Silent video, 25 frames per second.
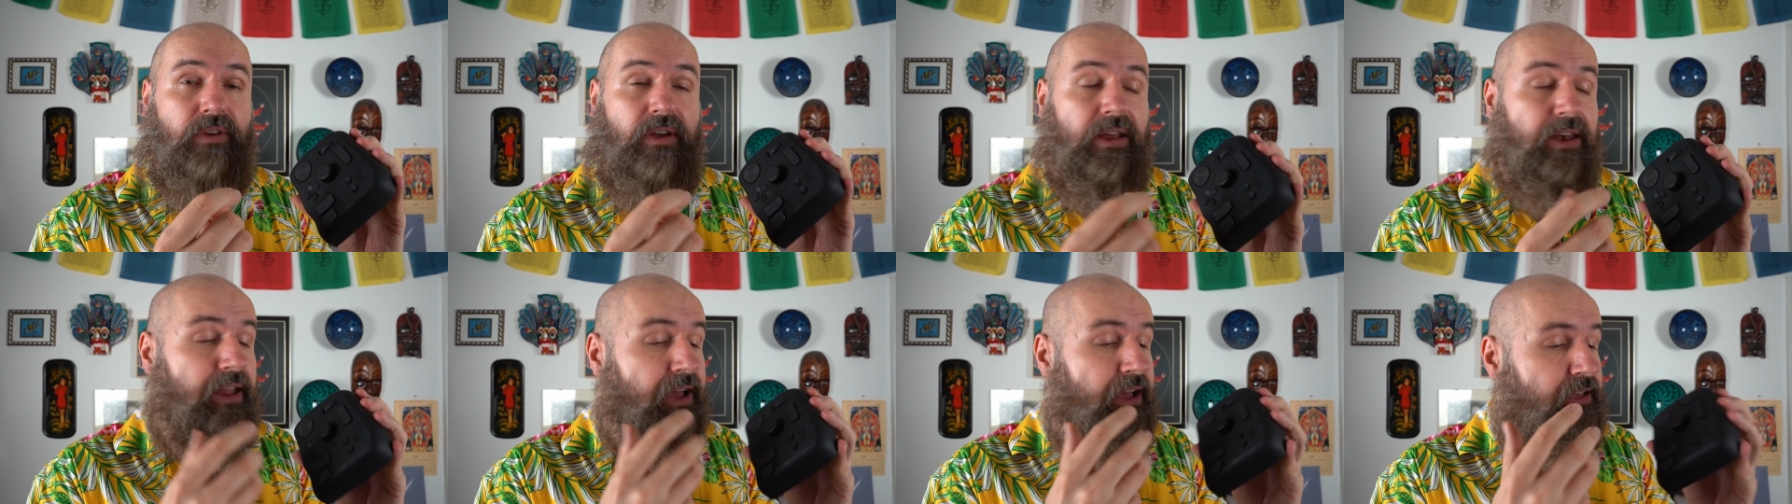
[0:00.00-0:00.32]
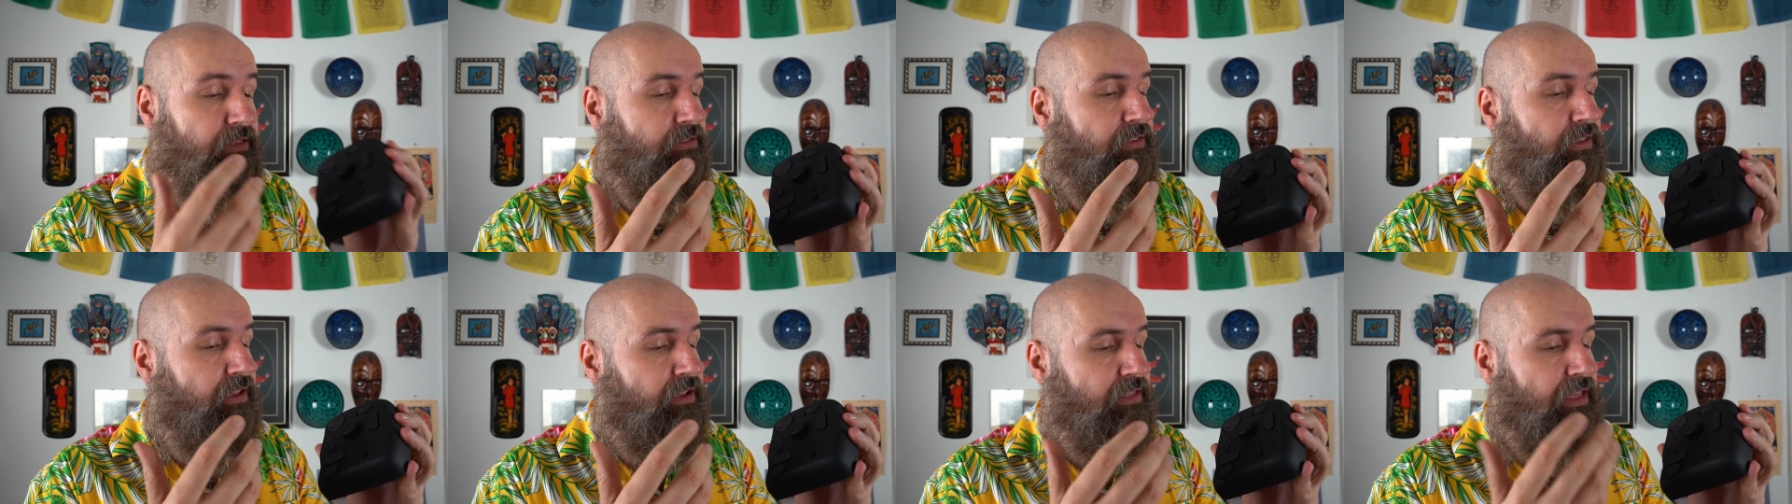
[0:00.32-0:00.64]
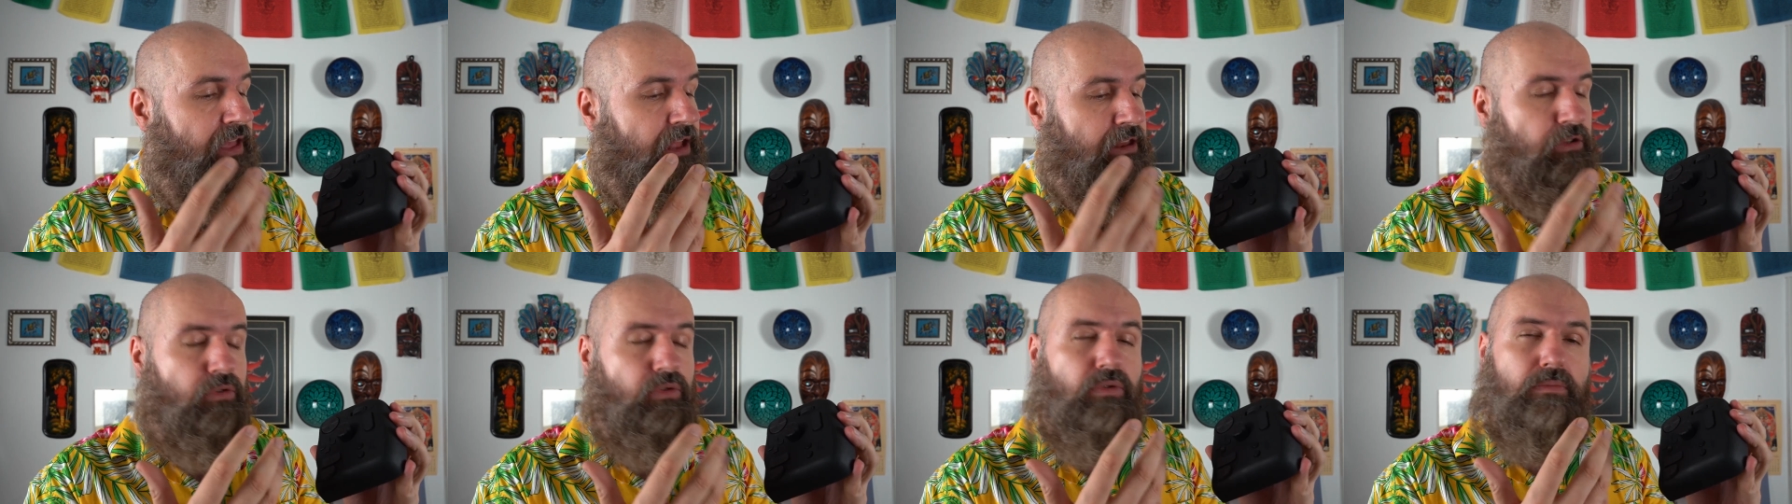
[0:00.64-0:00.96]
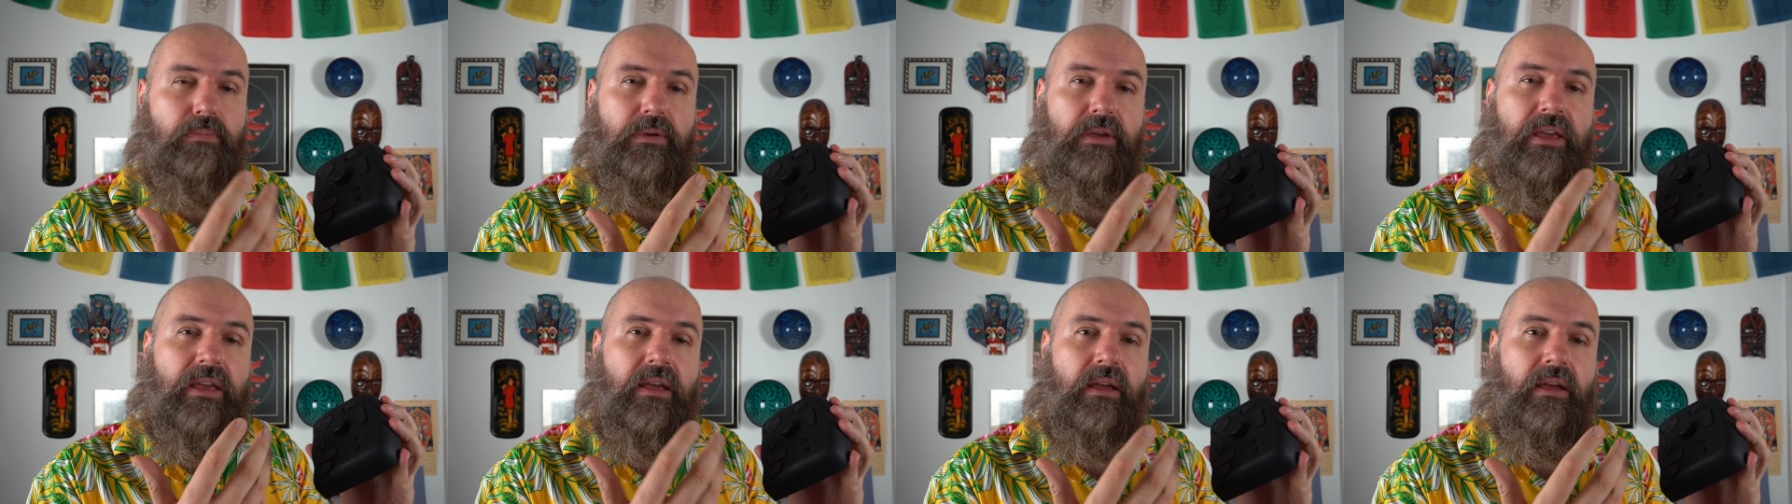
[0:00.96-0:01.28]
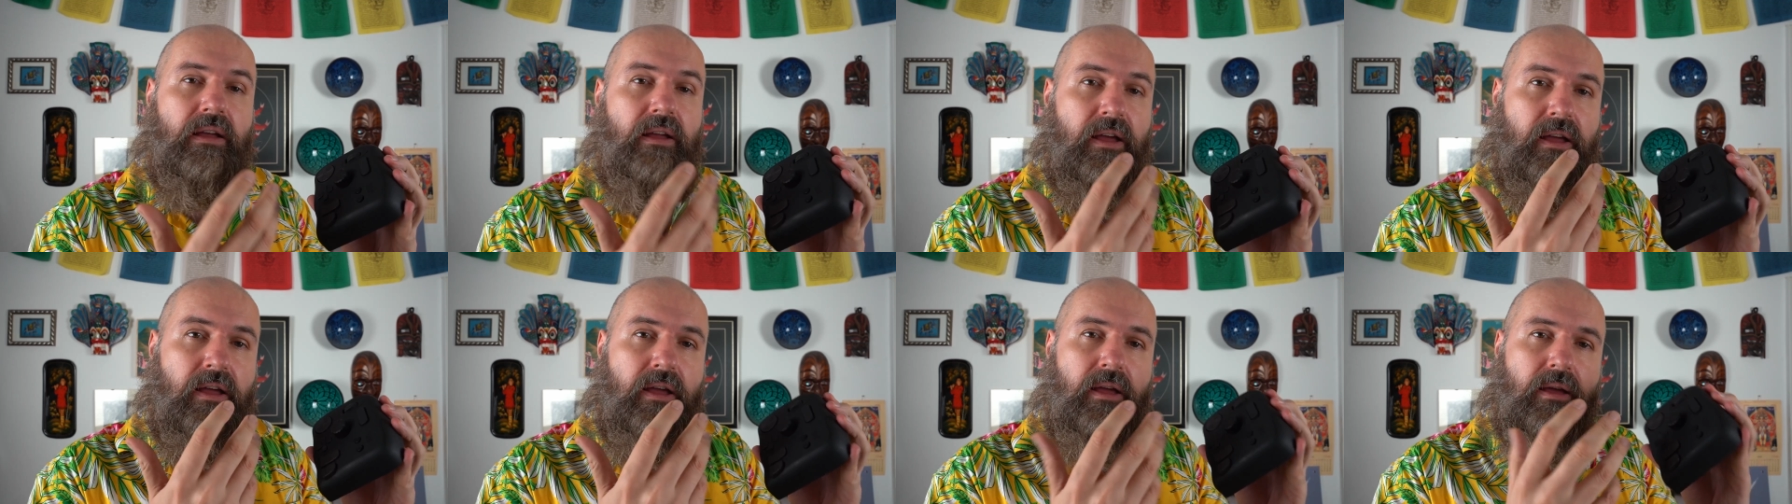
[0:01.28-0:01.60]
And I think that could be
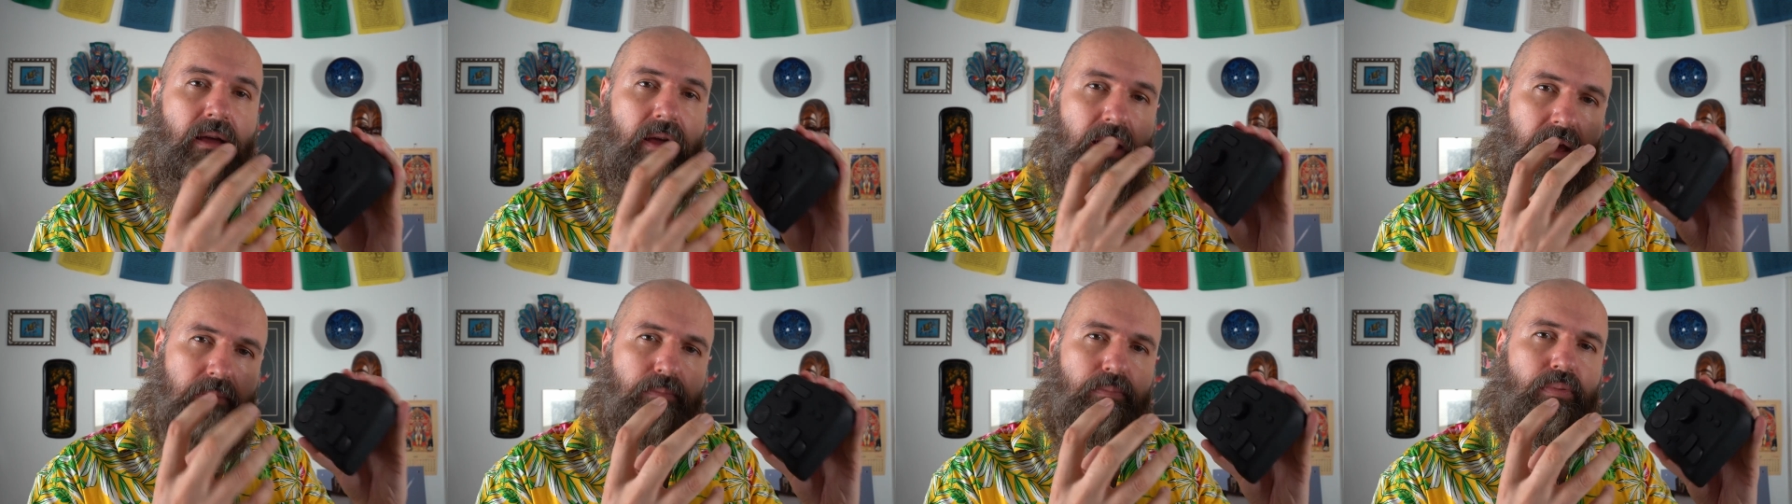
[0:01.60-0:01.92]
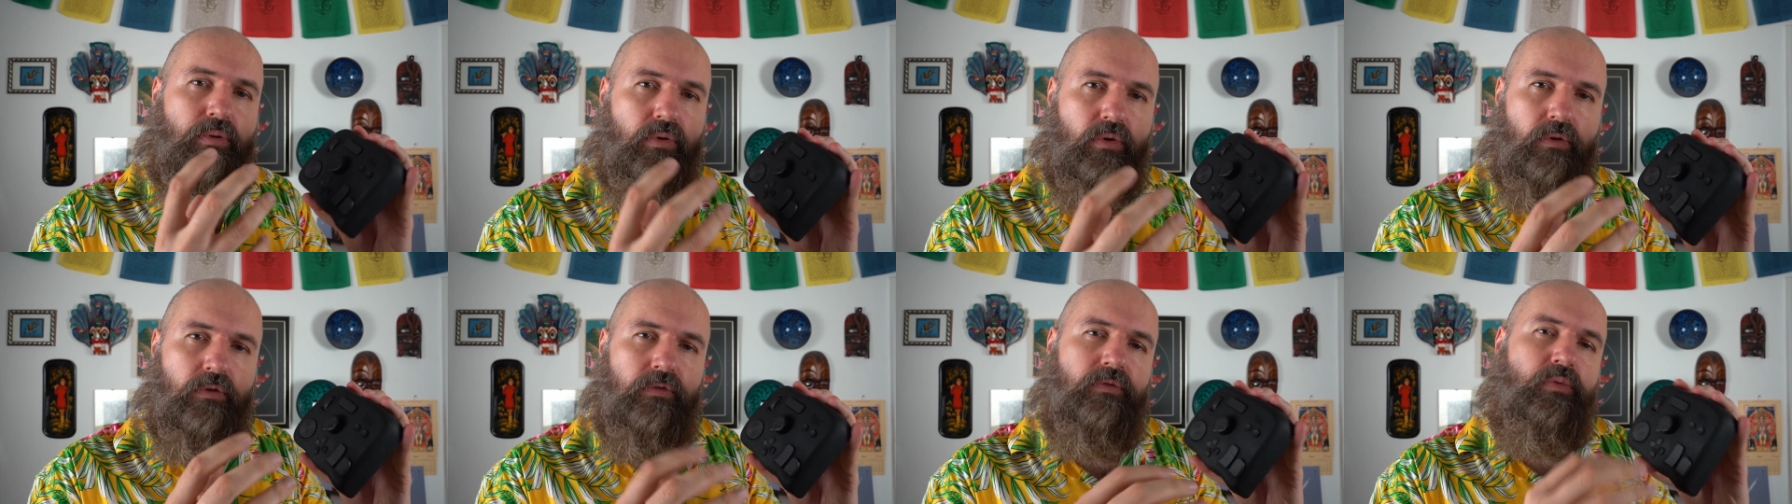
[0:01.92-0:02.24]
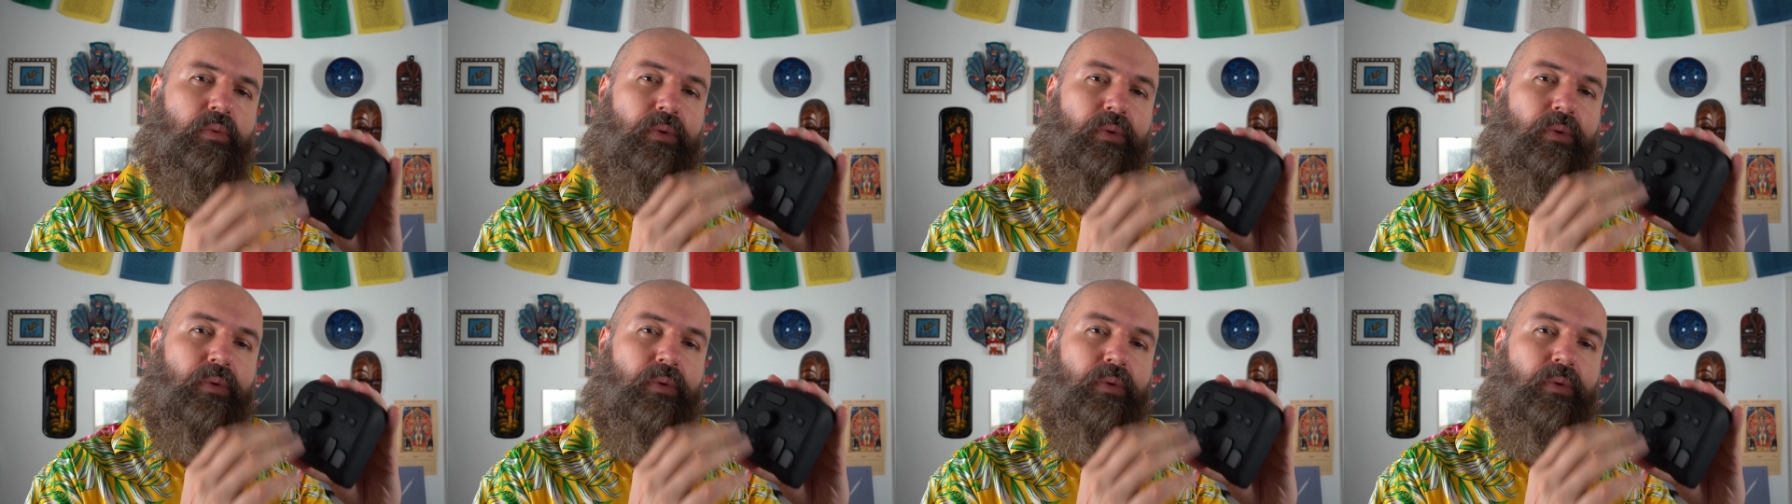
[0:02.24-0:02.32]
improved